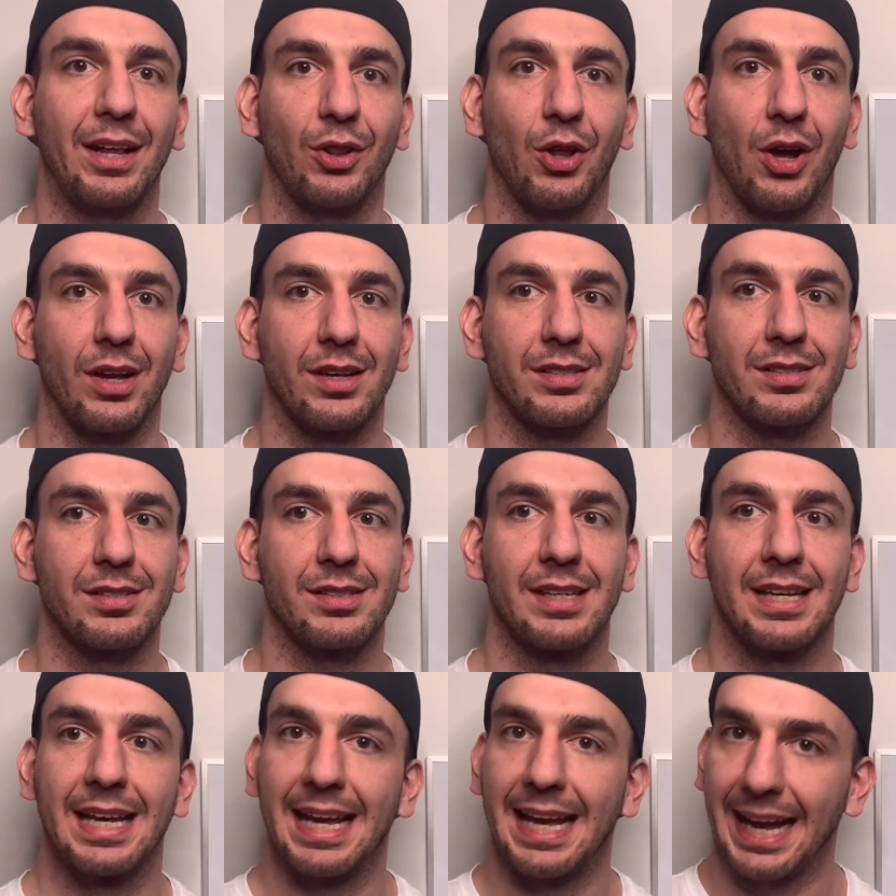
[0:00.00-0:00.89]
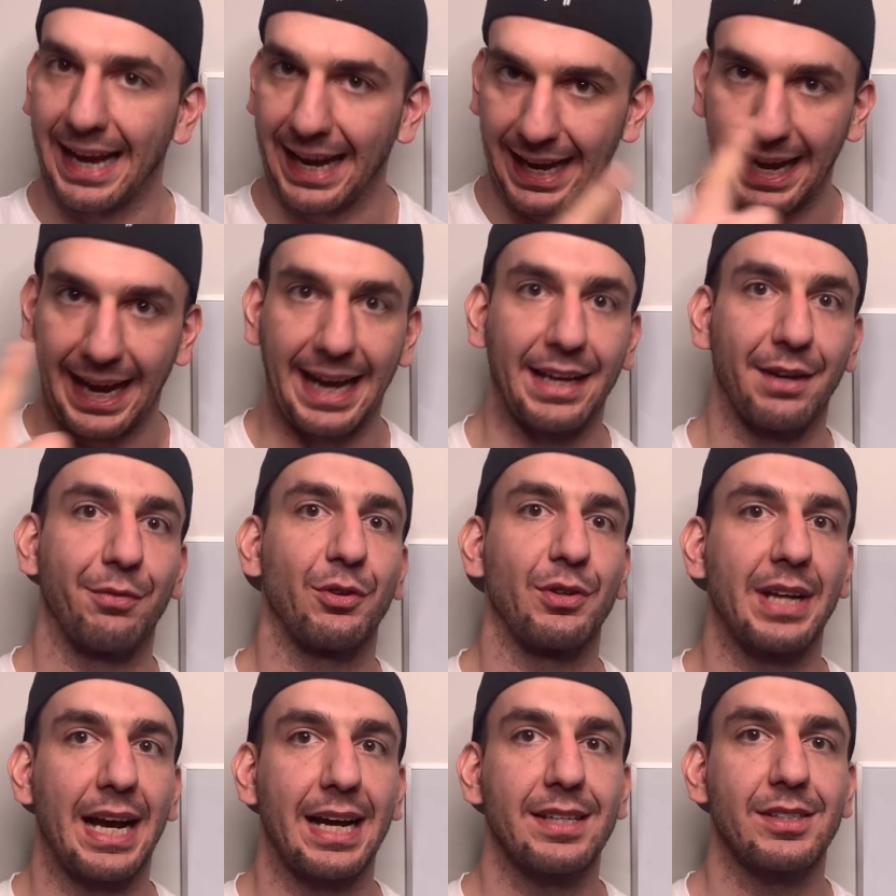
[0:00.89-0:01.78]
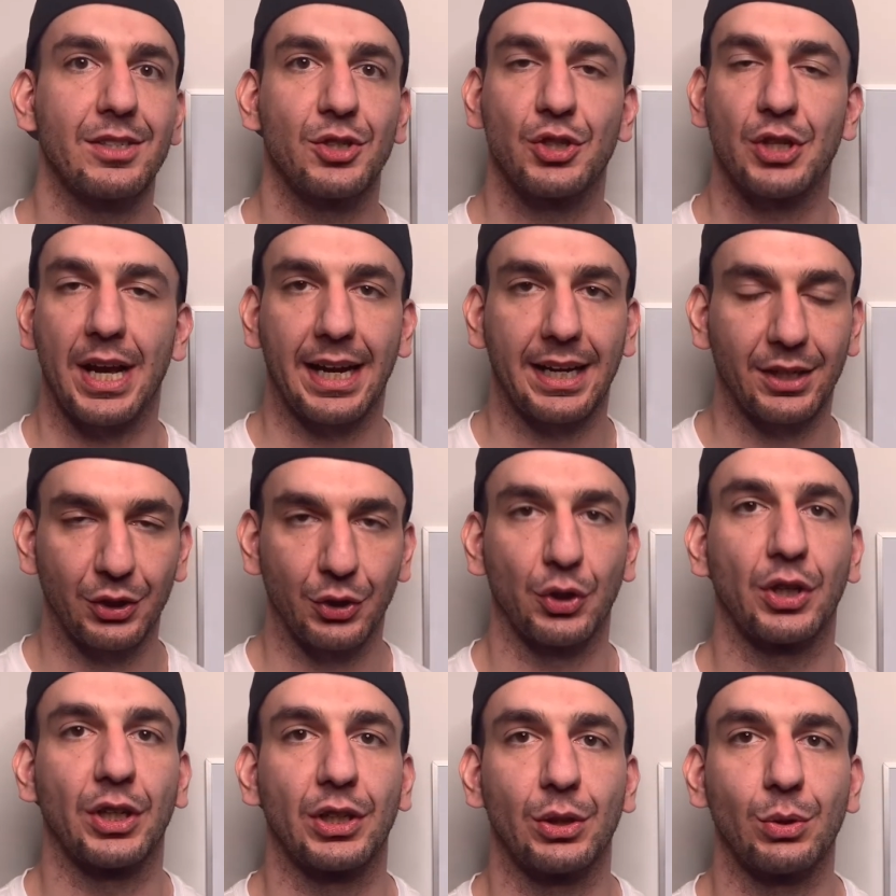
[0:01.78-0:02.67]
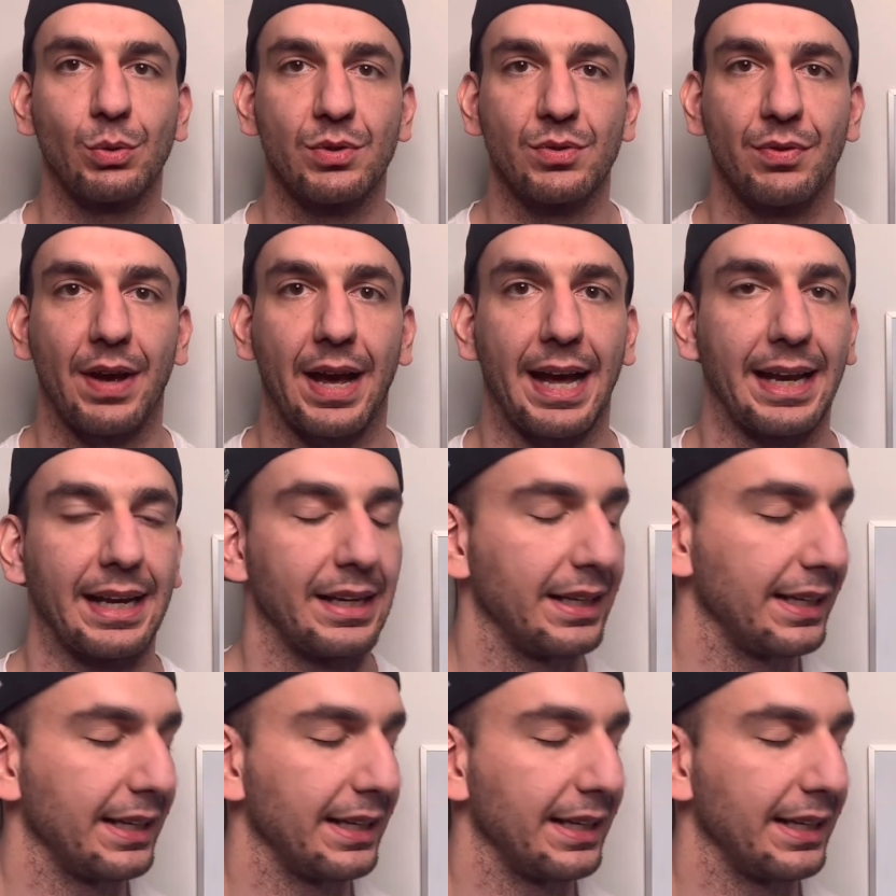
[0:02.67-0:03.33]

loss. And if your diet's in check, you're going to lose fat.